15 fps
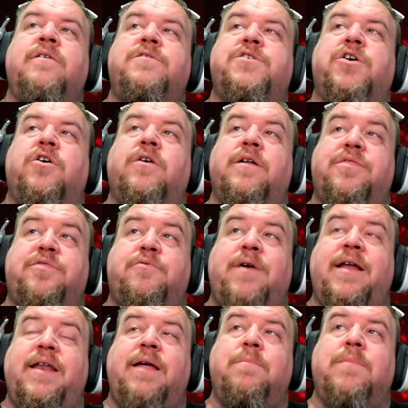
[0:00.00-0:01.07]
turn a
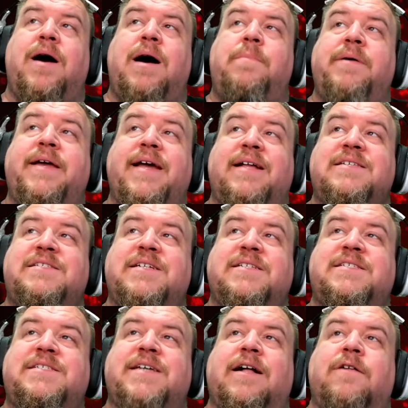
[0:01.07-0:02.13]
threatening mob against
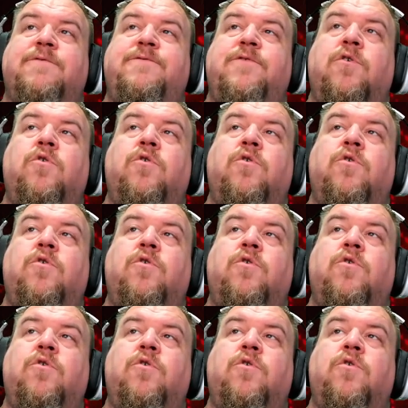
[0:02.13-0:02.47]
itself,